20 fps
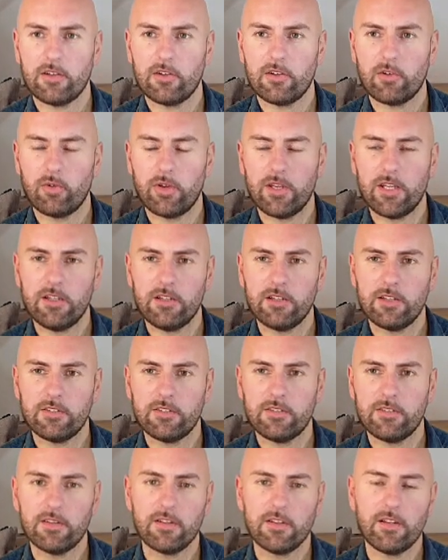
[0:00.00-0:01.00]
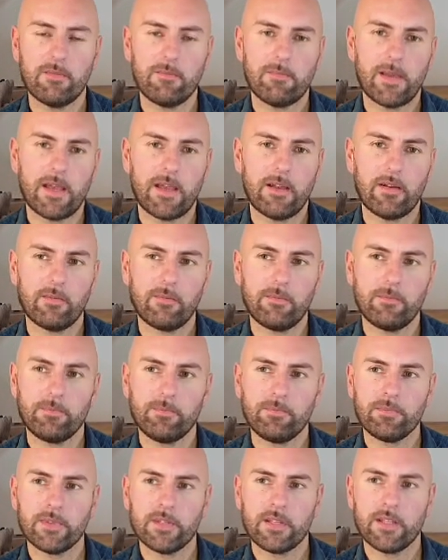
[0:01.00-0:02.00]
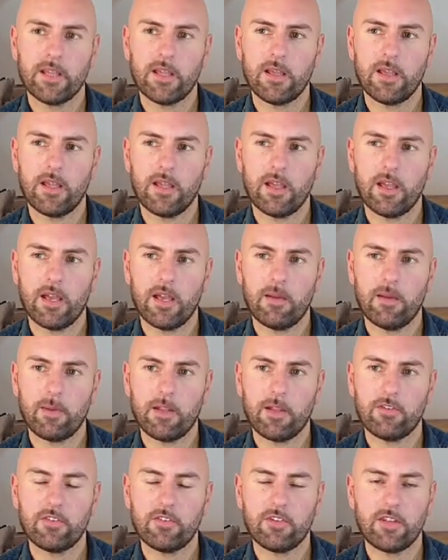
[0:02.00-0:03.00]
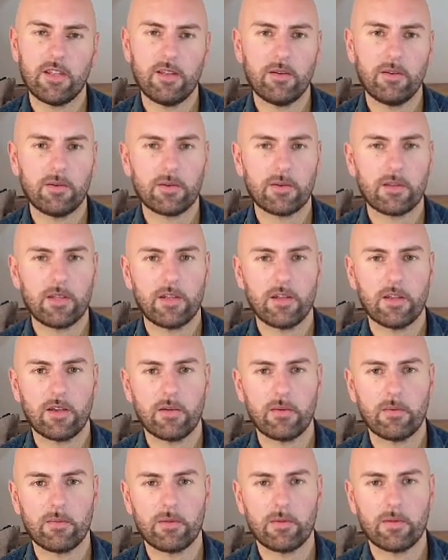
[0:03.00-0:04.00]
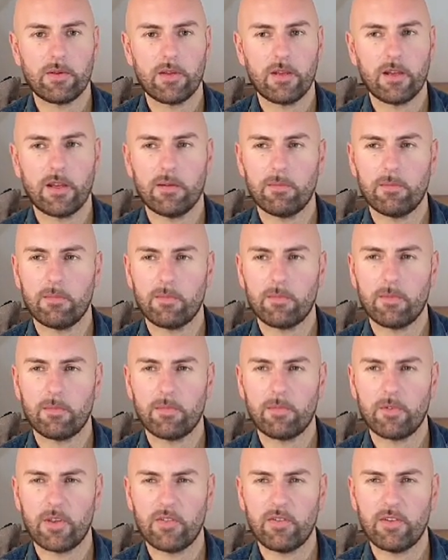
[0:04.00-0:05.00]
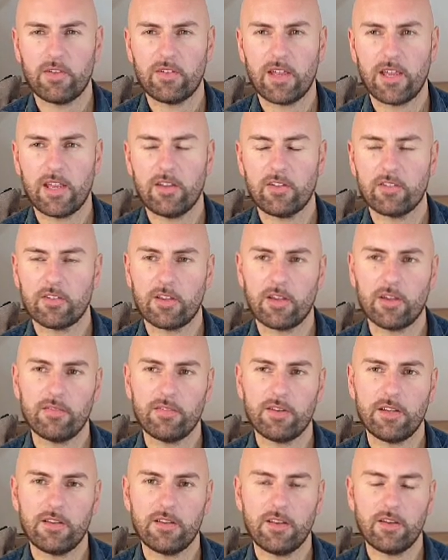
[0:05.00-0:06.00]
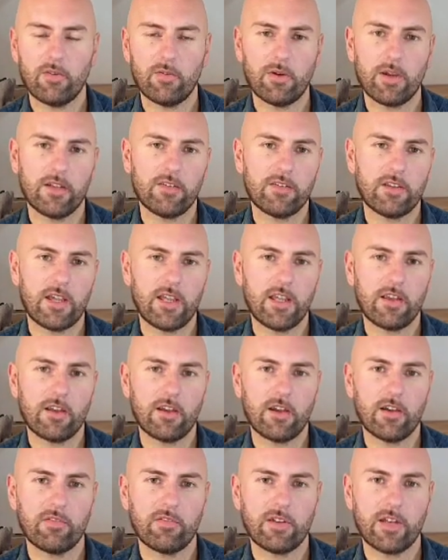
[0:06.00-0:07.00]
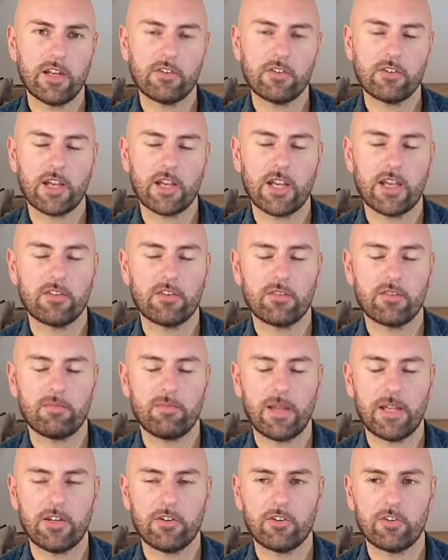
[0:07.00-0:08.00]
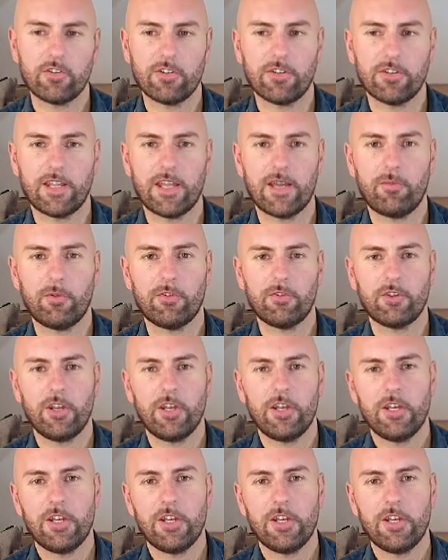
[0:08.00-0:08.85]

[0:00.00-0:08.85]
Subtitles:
a greenness to the mal and see, if it takes off. And it didn't quite take off. And as I've mentioned, there was